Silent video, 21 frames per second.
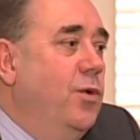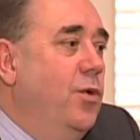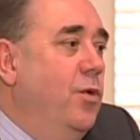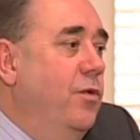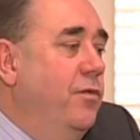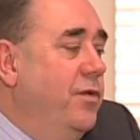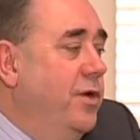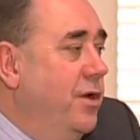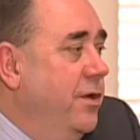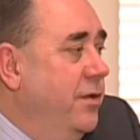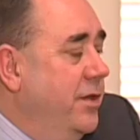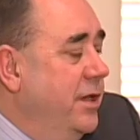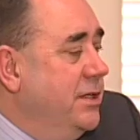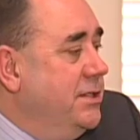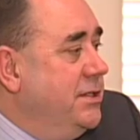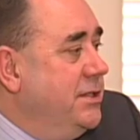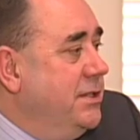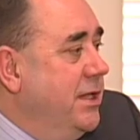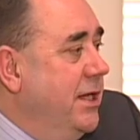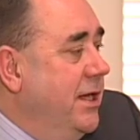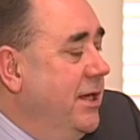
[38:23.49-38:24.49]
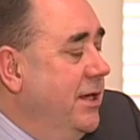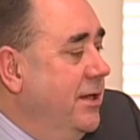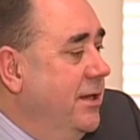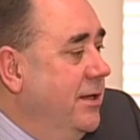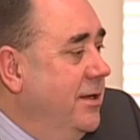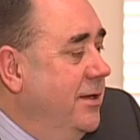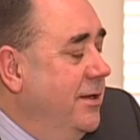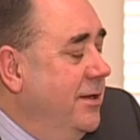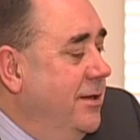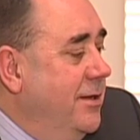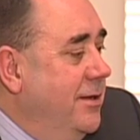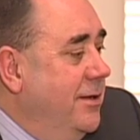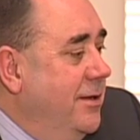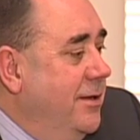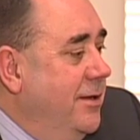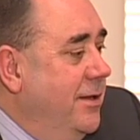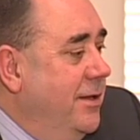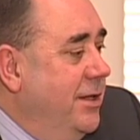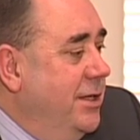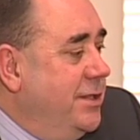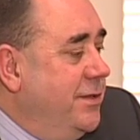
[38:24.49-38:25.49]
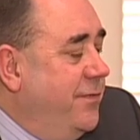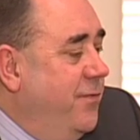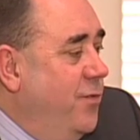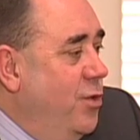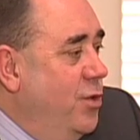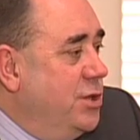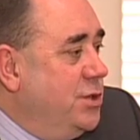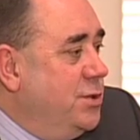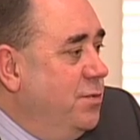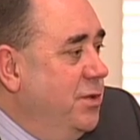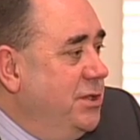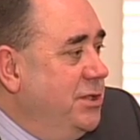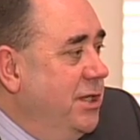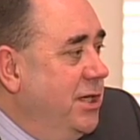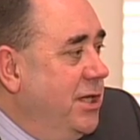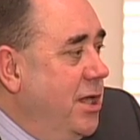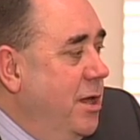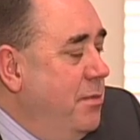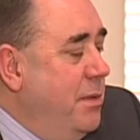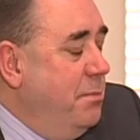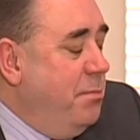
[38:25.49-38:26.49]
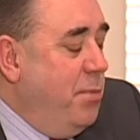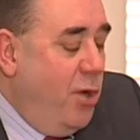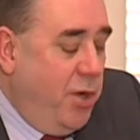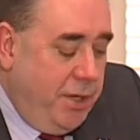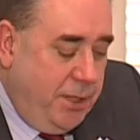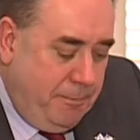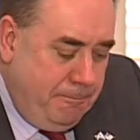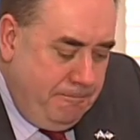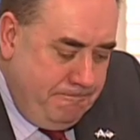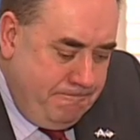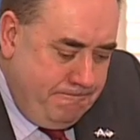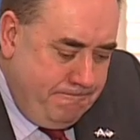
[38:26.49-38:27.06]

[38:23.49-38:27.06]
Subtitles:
over this force which had come upon them,